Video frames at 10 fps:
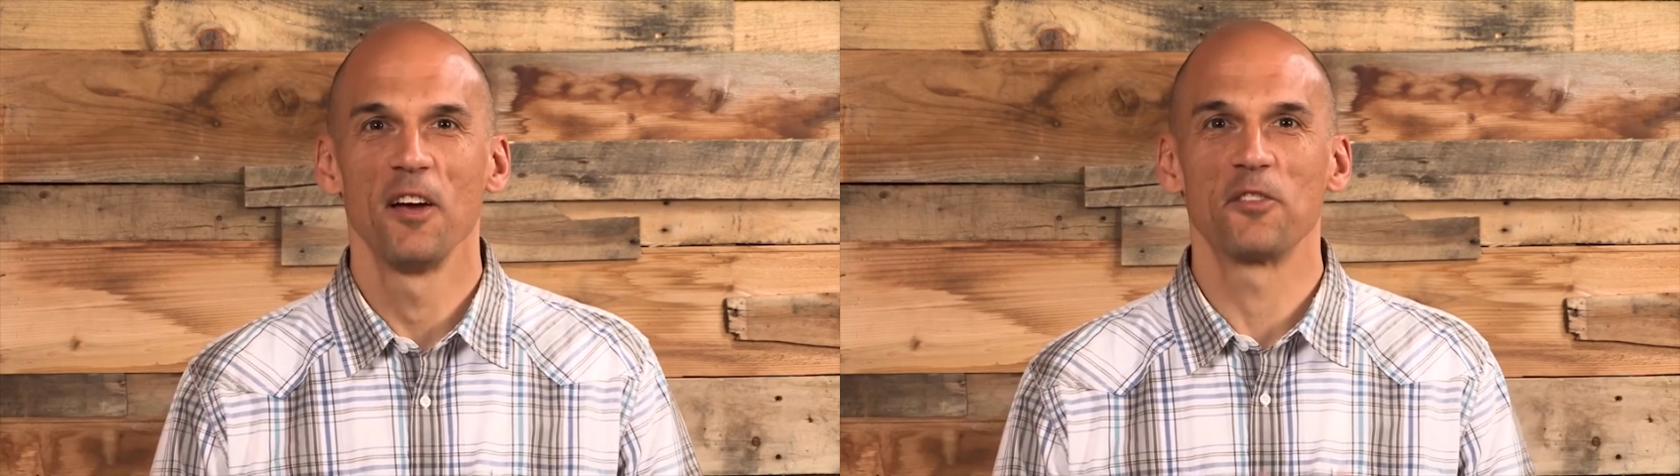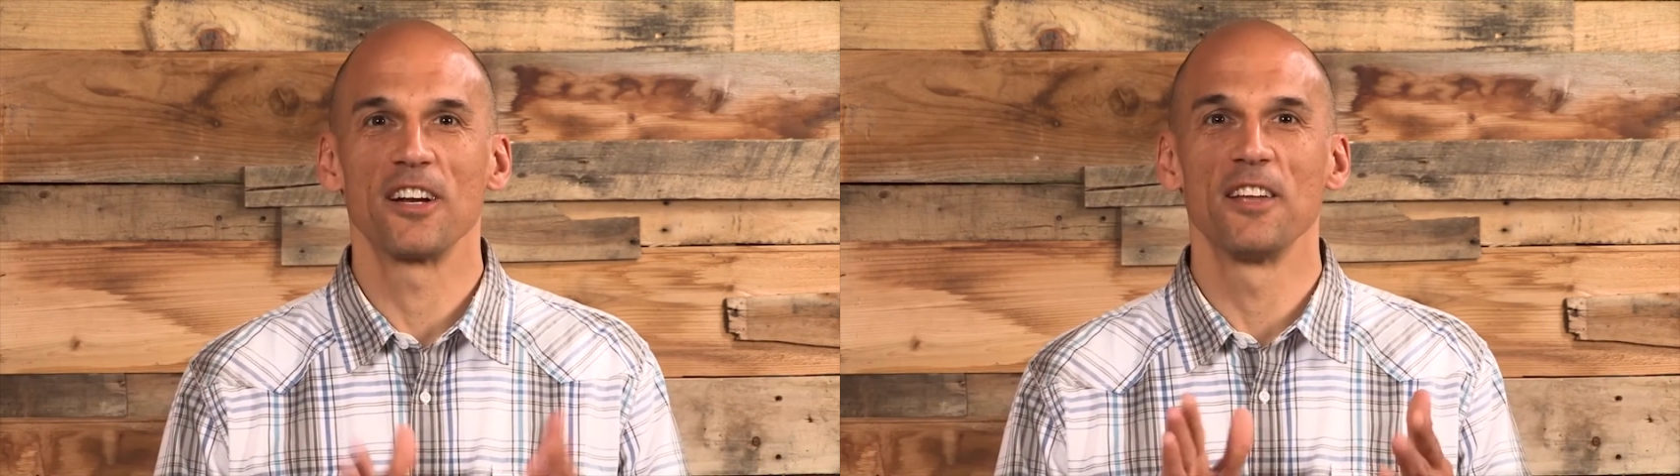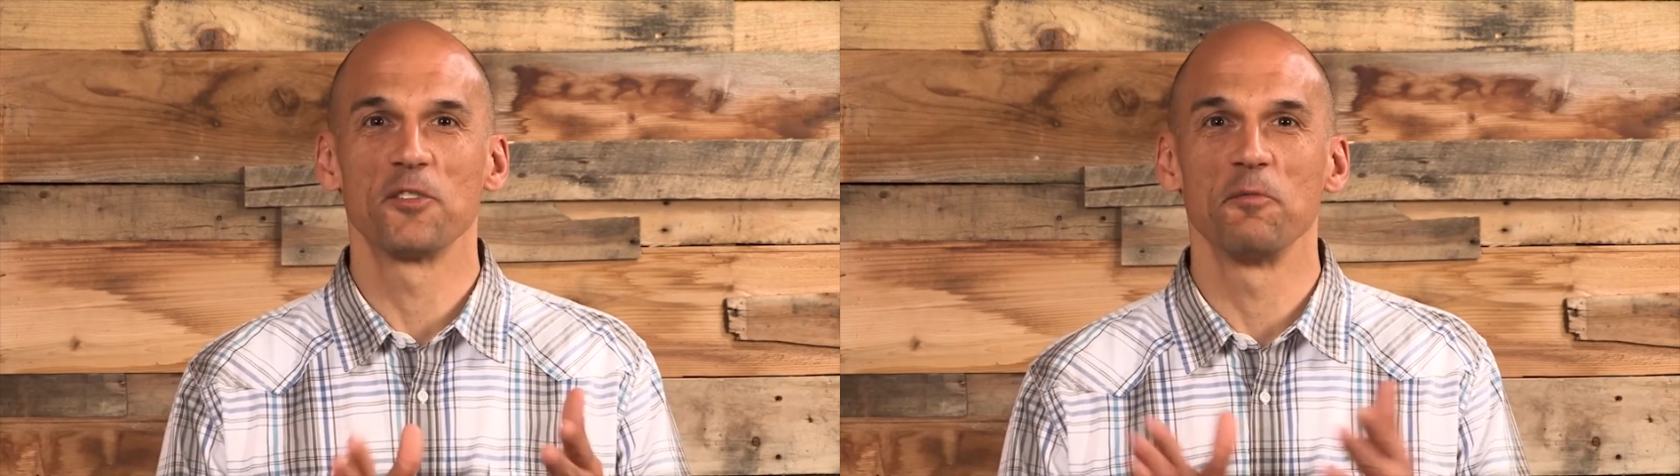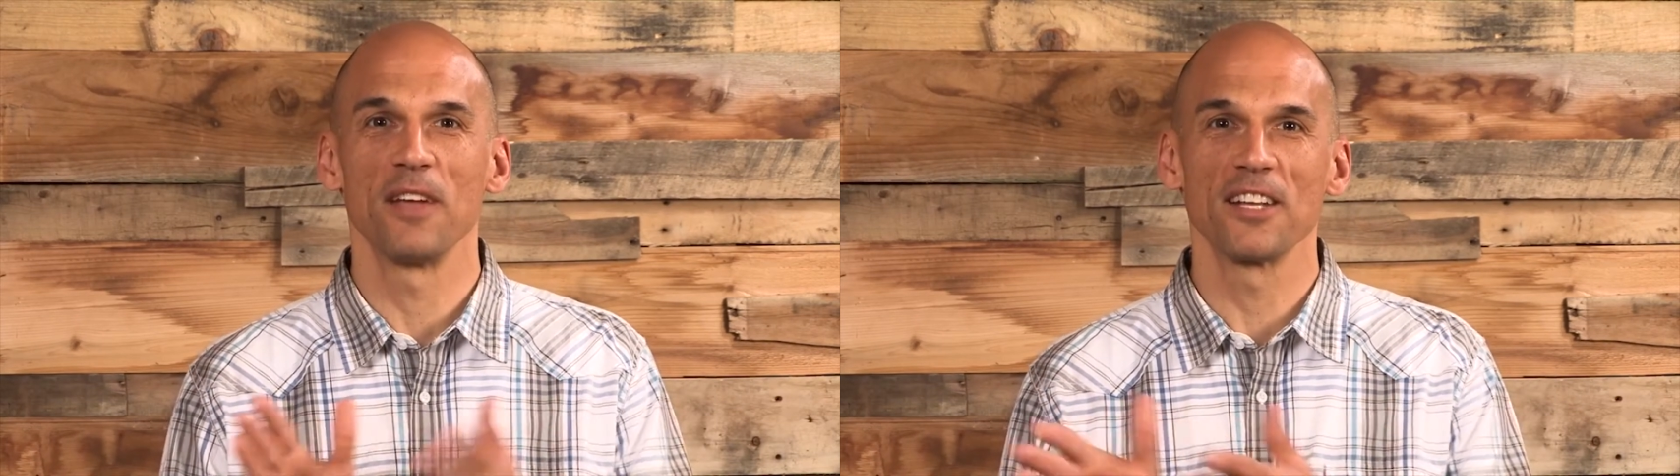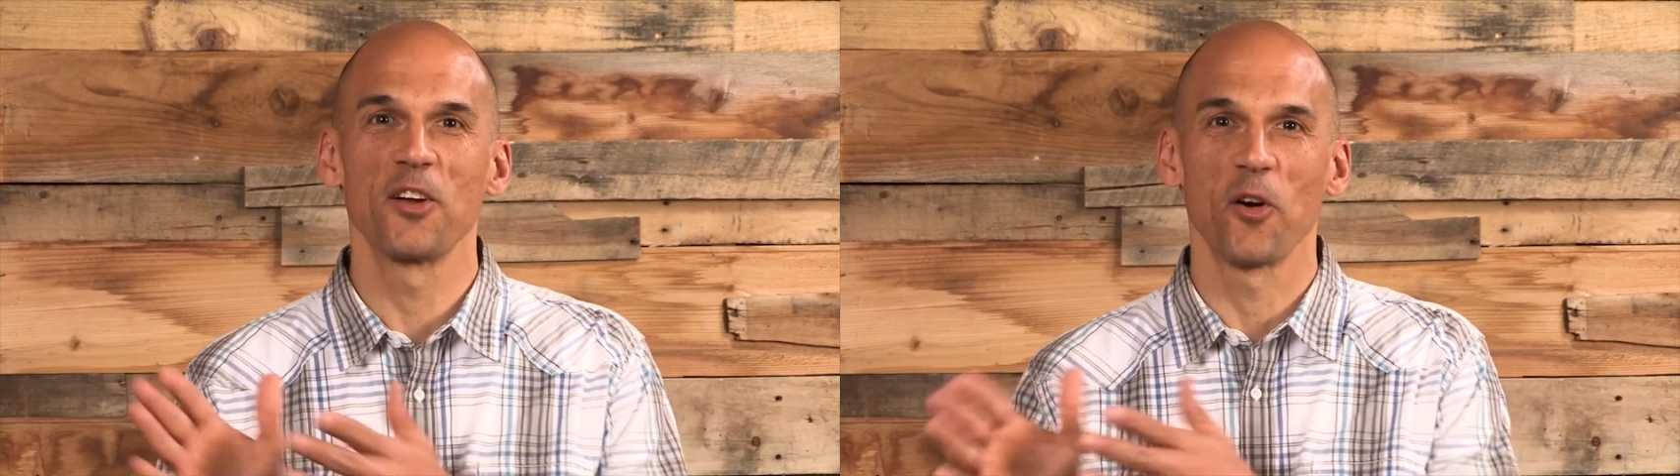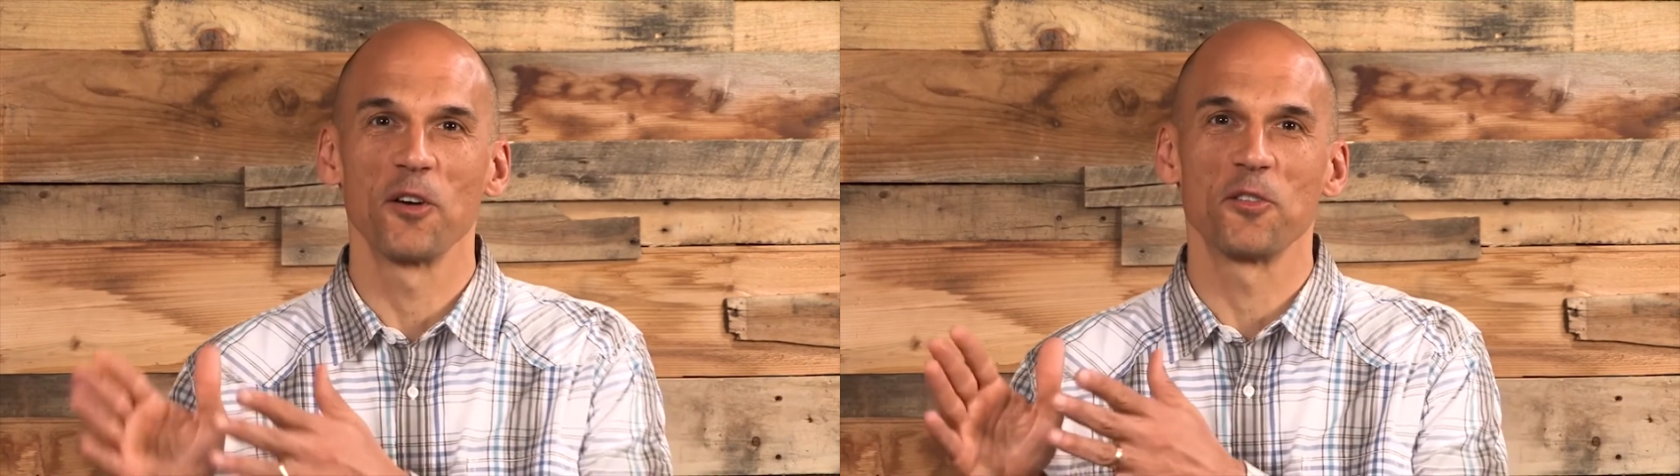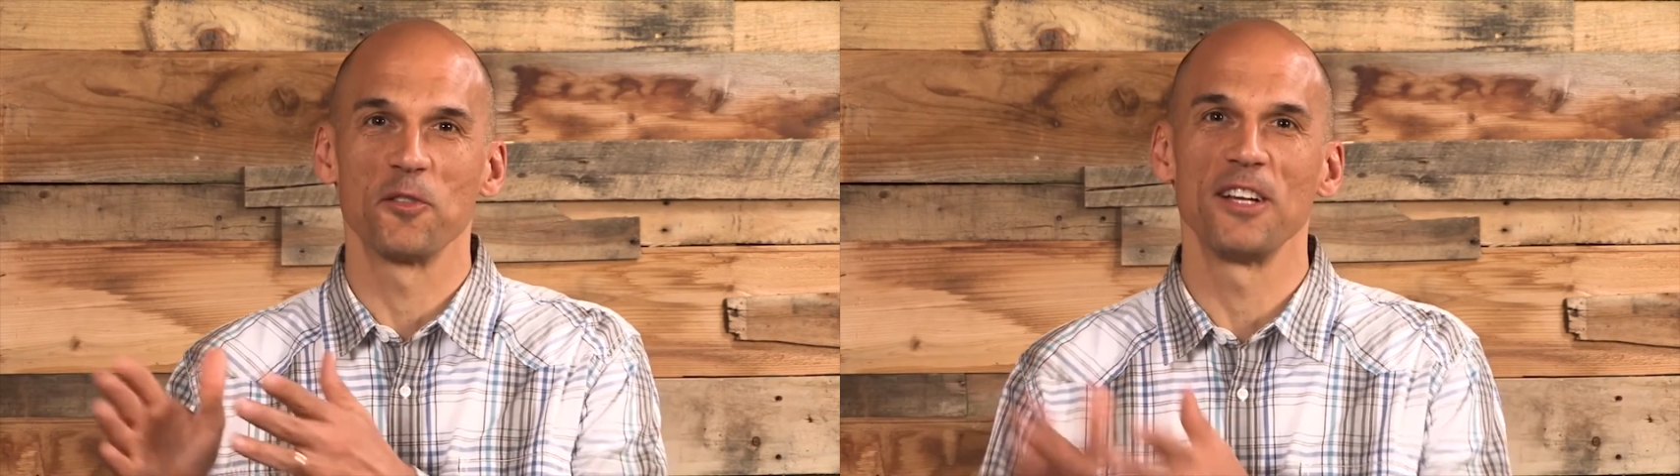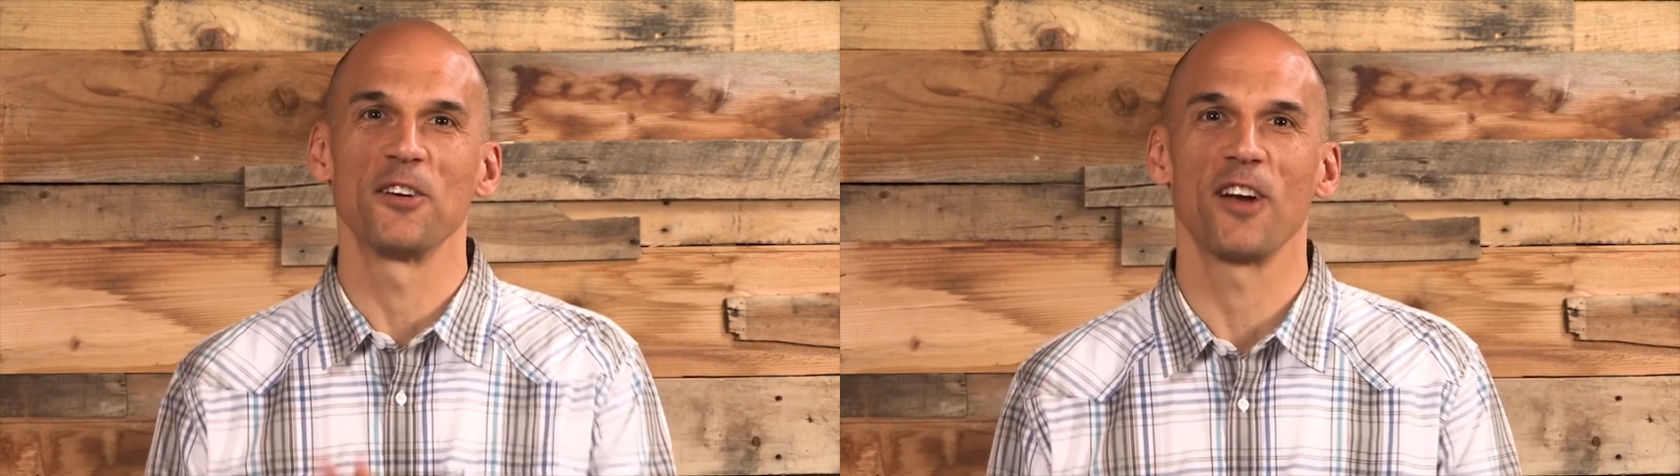for His mid course
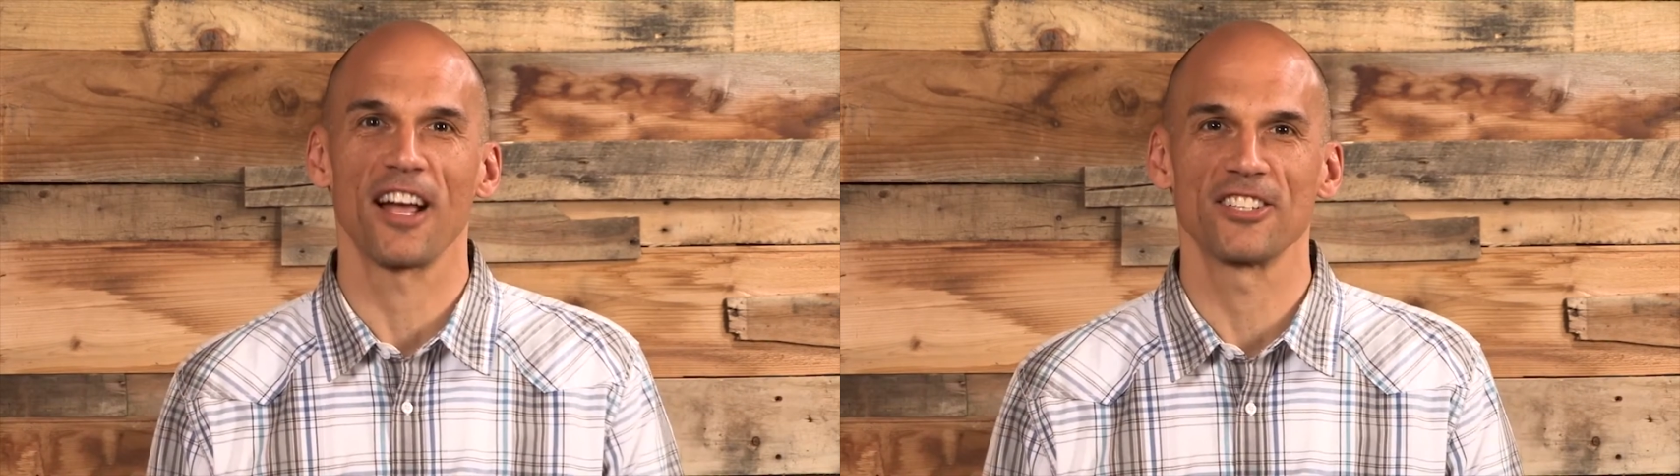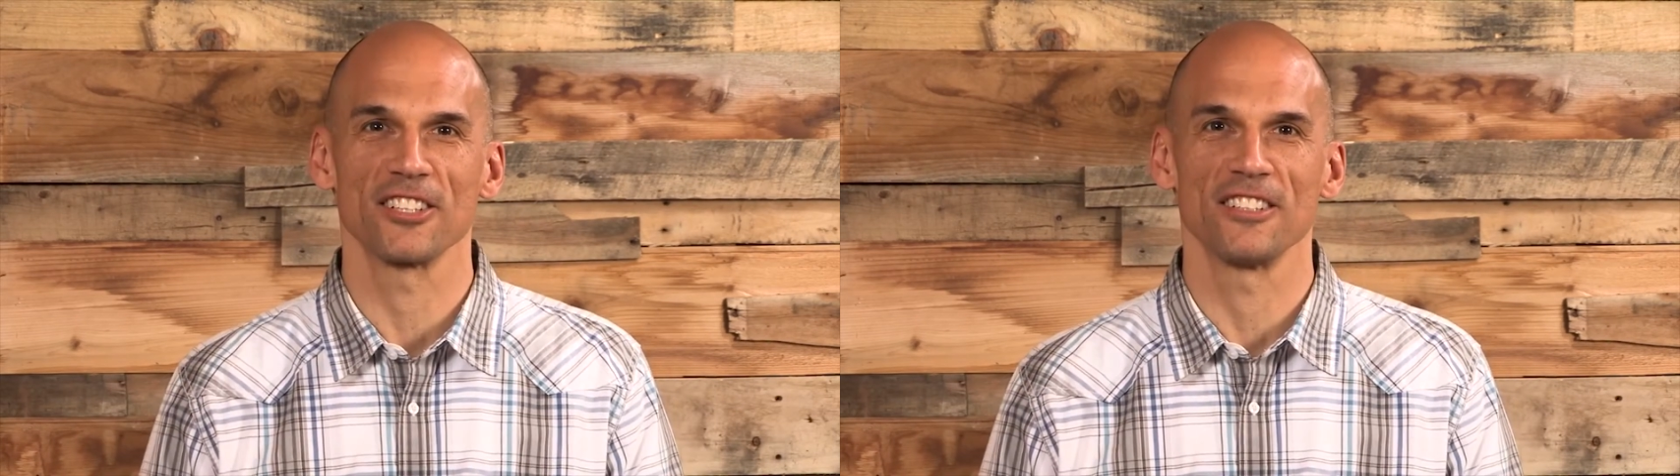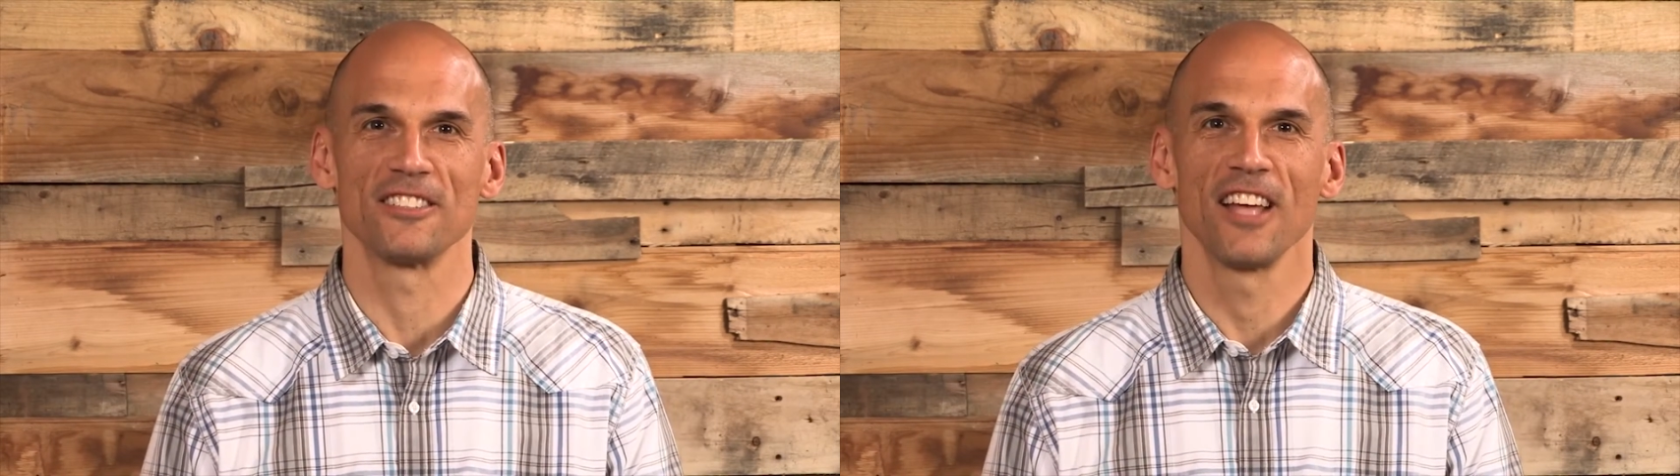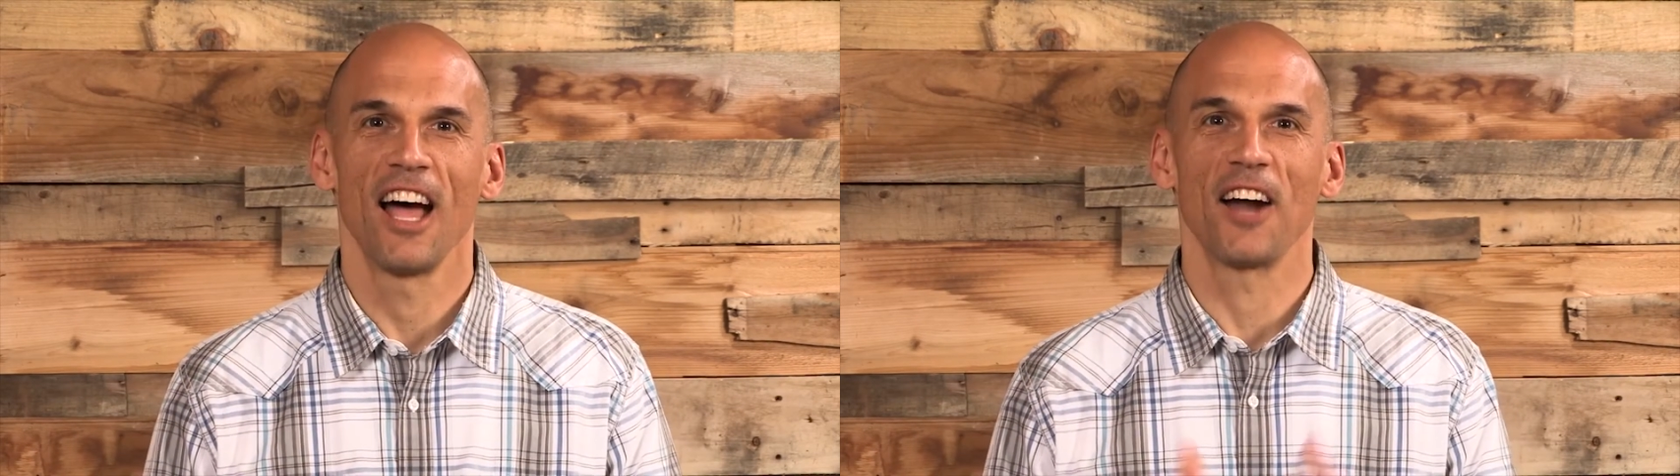redirections